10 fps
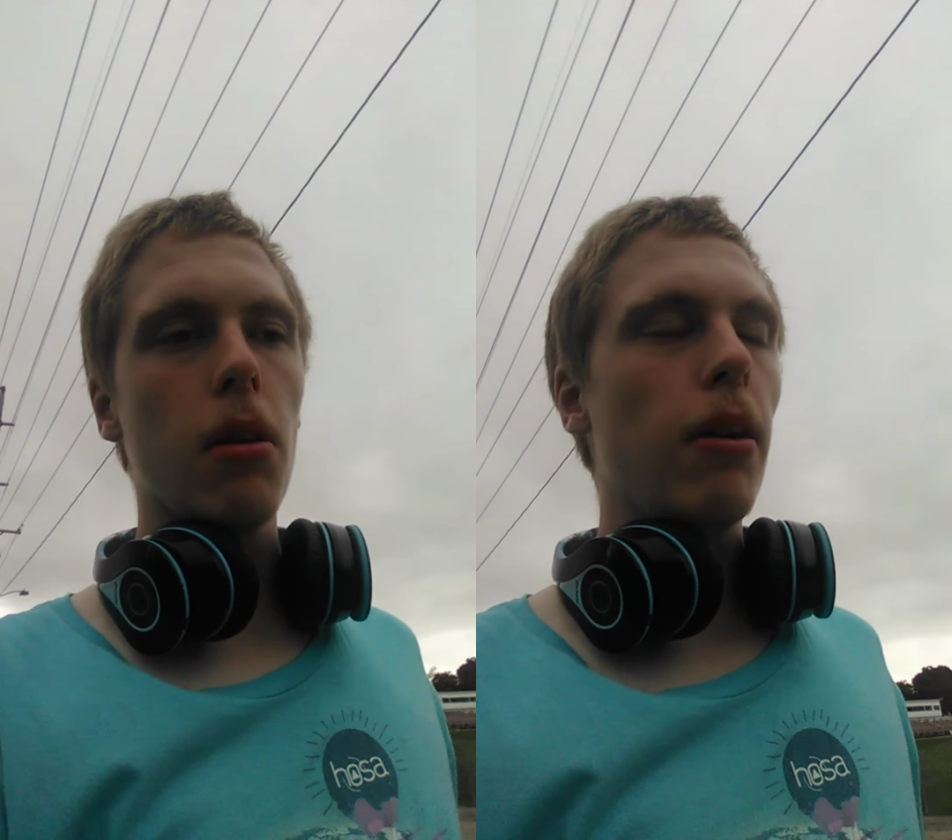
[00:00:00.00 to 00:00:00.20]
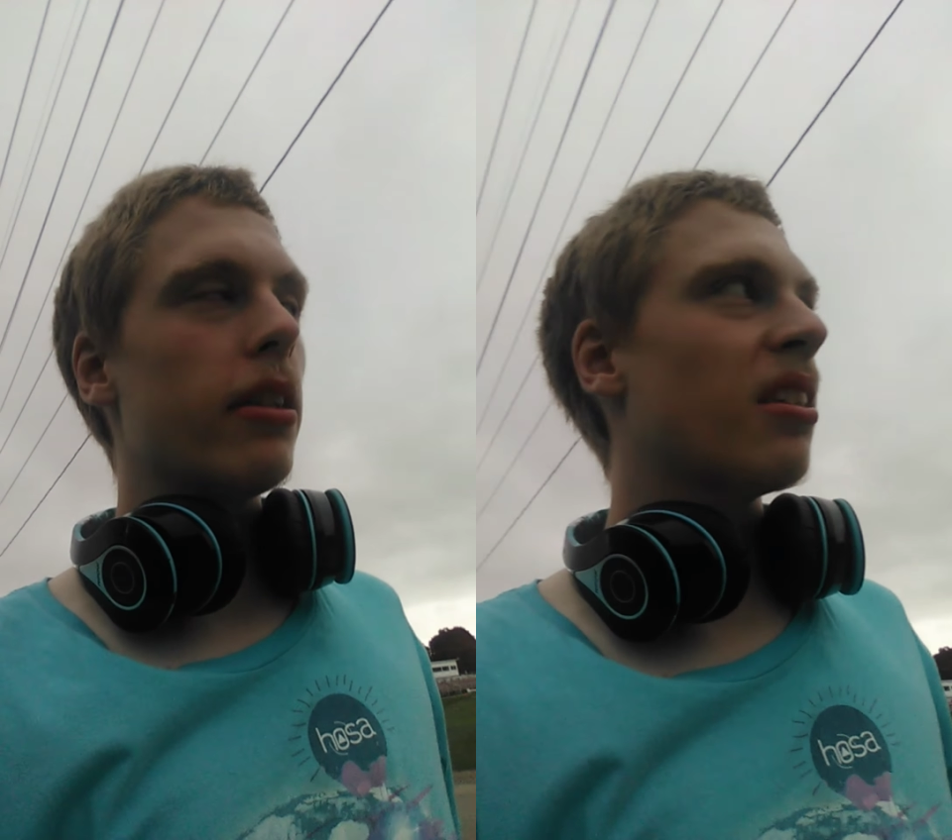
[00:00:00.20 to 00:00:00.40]

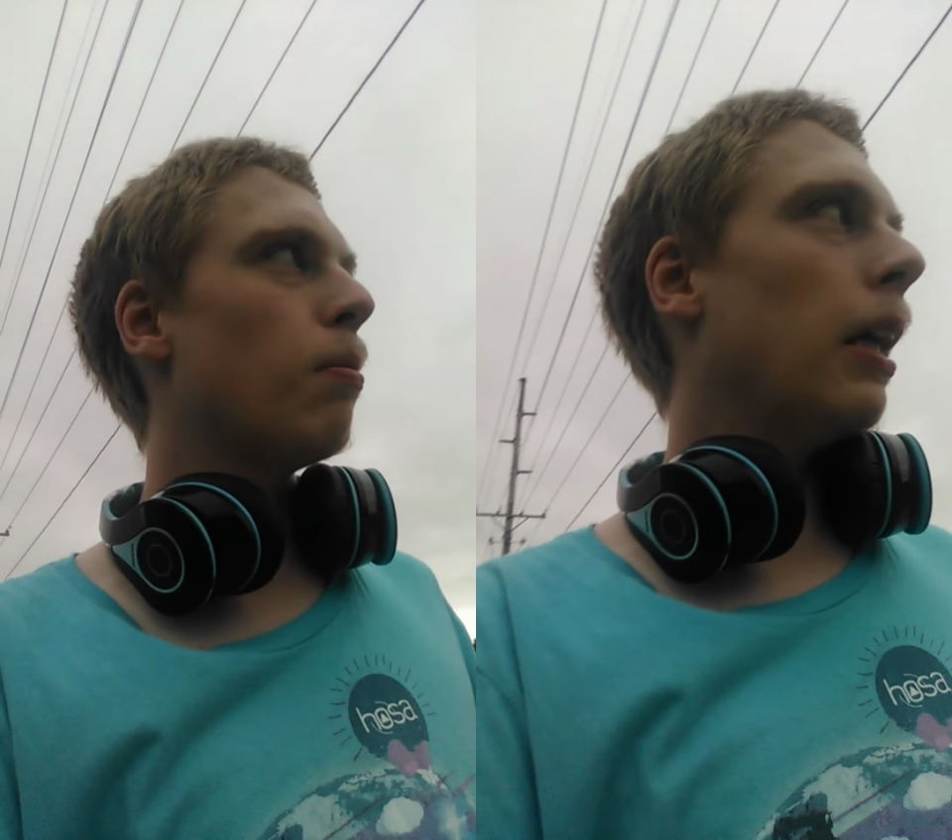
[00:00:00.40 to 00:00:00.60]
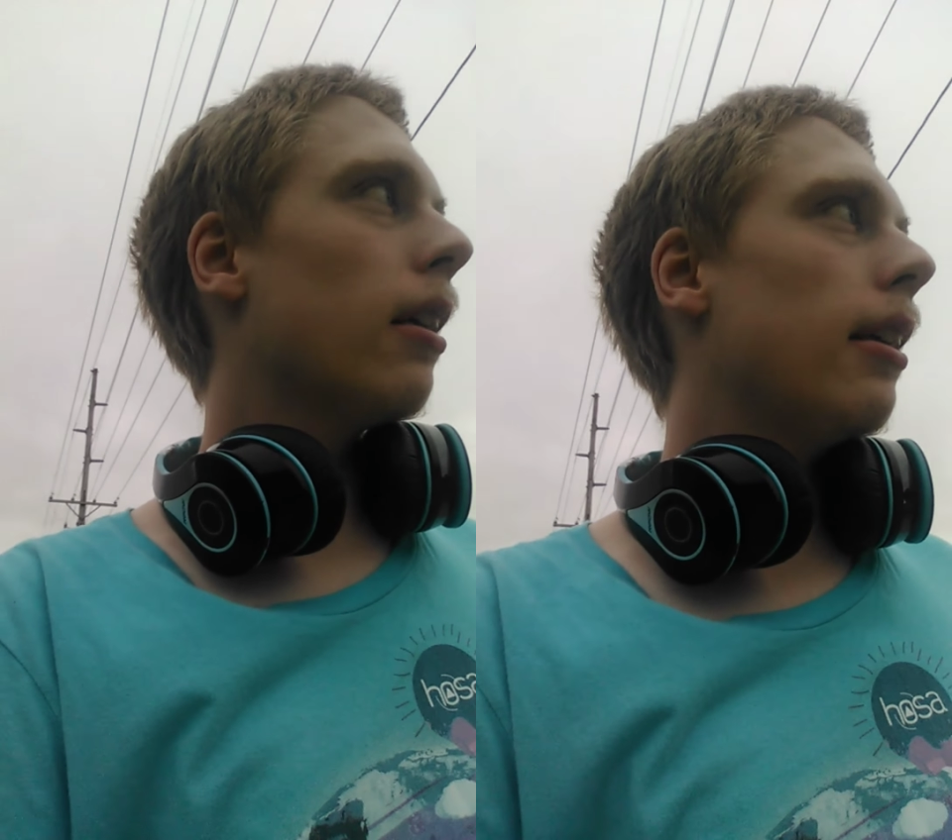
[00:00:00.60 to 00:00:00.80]
Well, it's
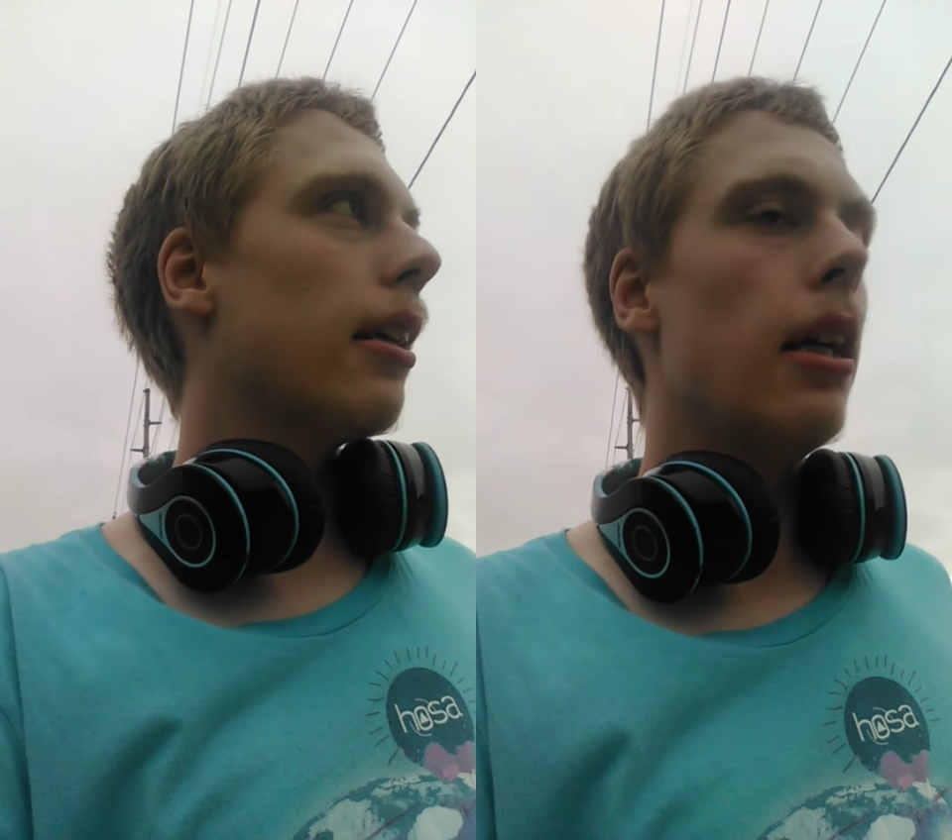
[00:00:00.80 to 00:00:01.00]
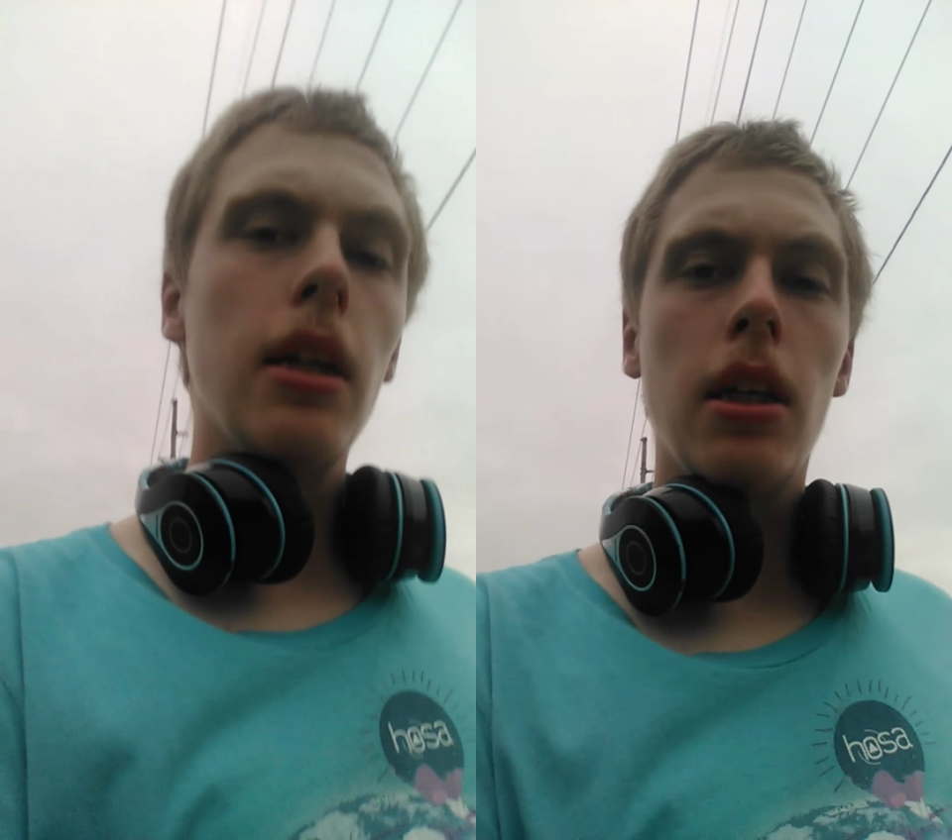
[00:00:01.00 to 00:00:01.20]

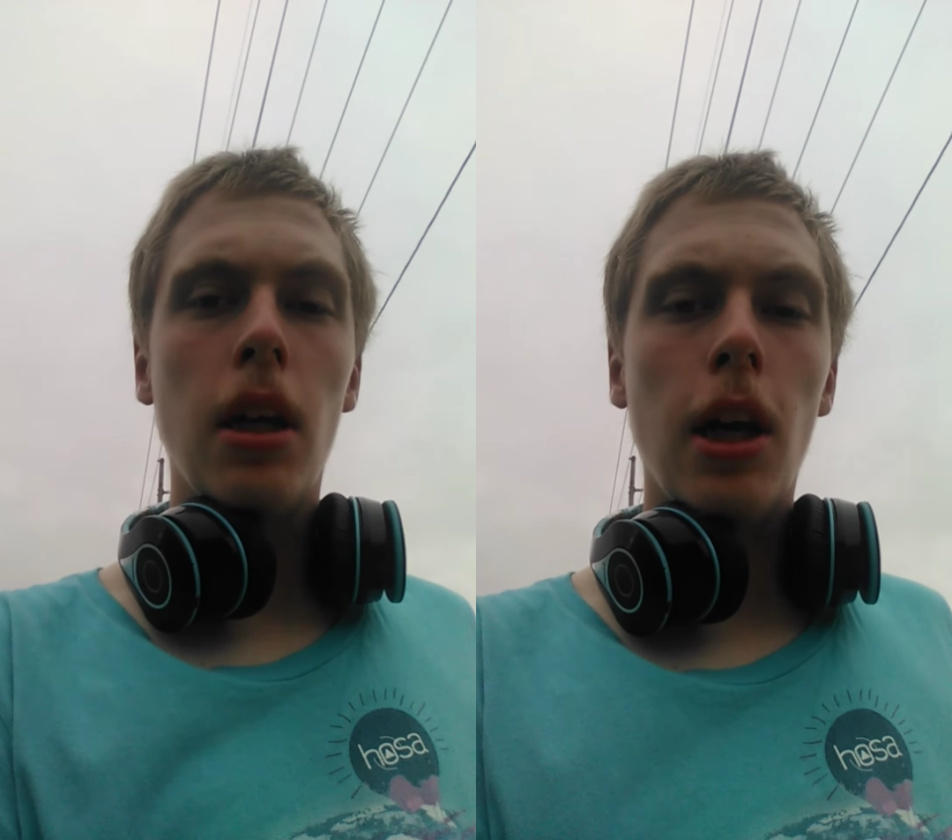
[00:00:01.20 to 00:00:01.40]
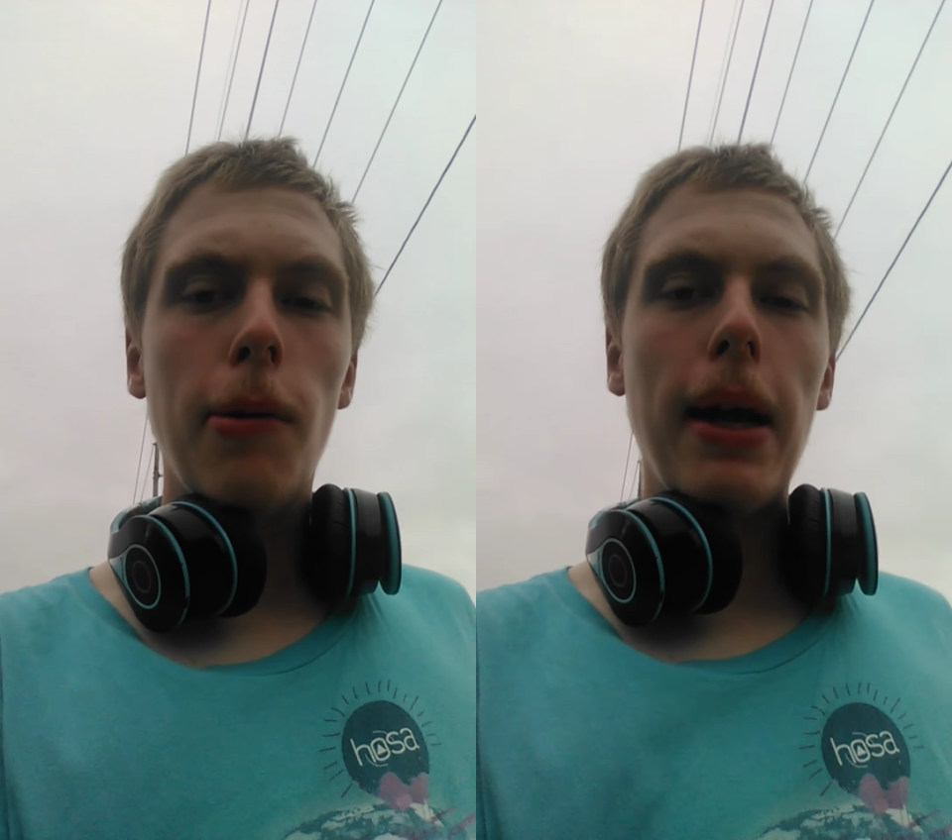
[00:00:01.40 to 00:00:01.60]
sprinkling.
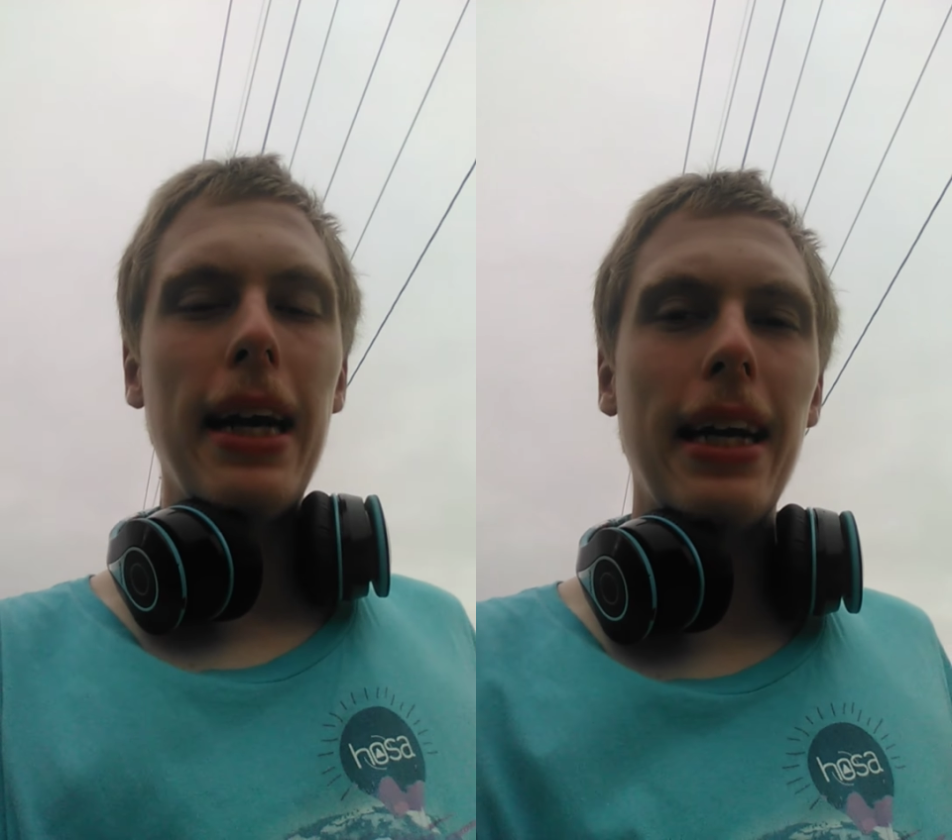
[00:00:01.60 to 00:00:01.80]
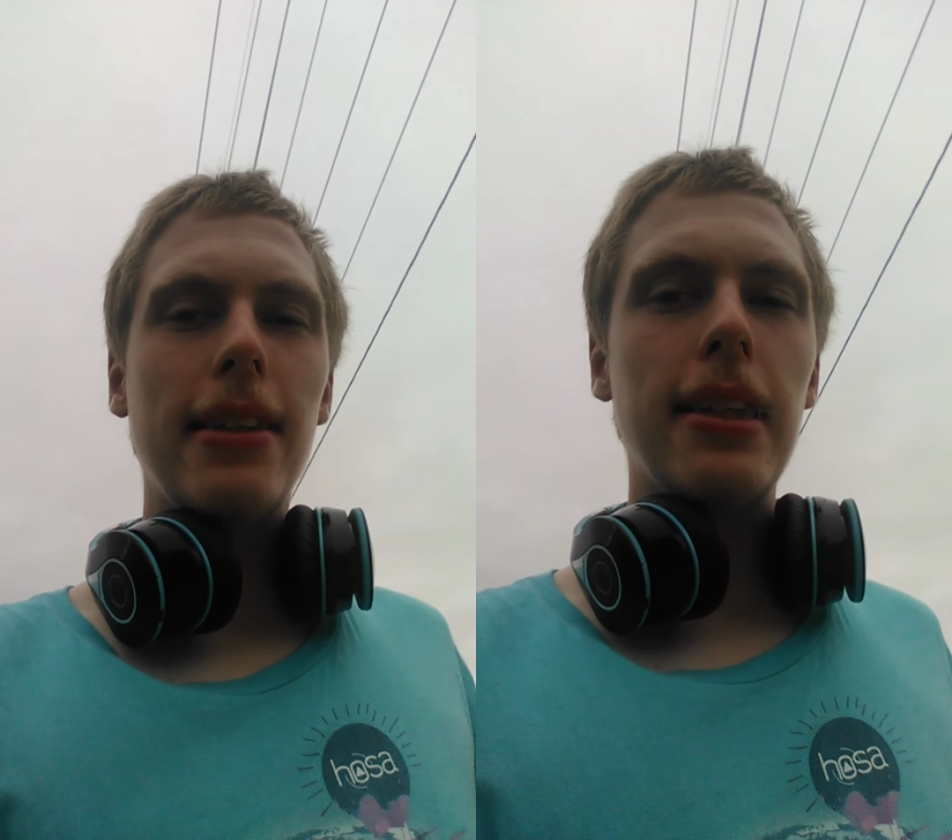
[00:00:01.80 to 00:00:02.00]
My
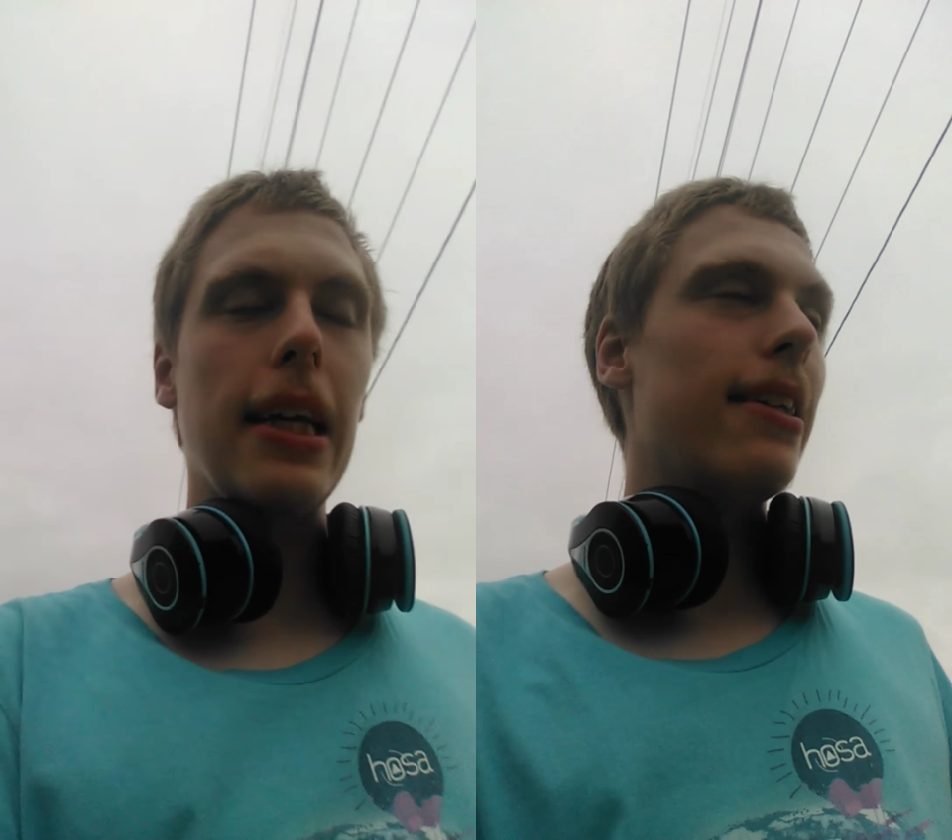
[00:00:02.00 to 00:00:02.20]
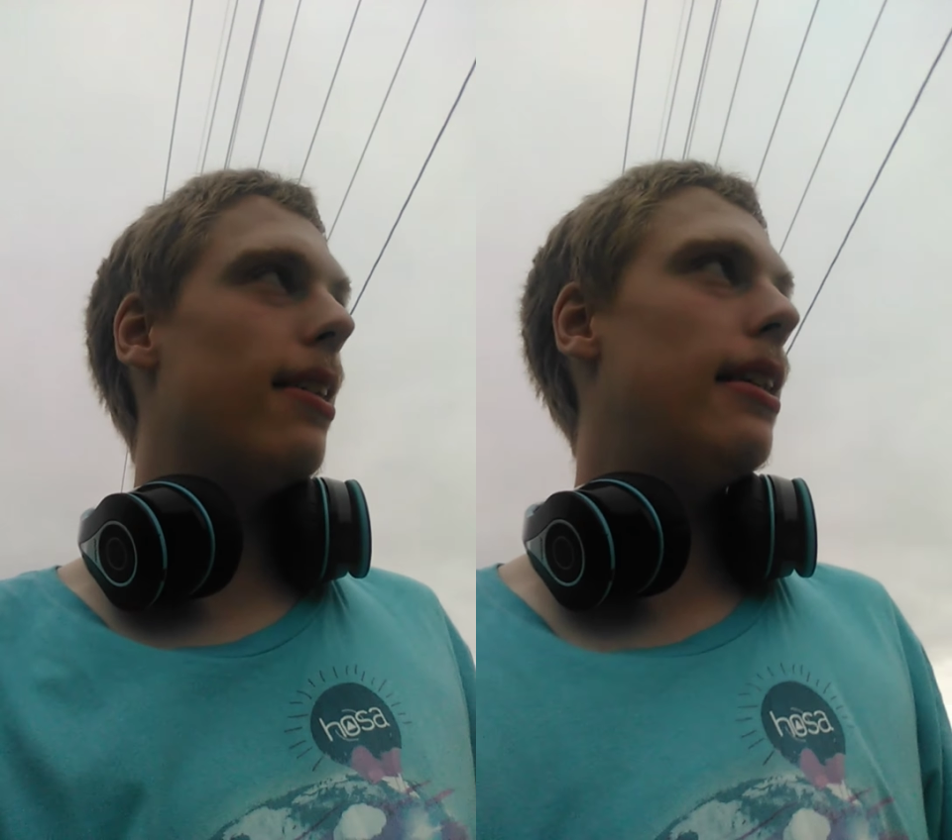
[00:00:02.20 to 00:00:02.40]
headset is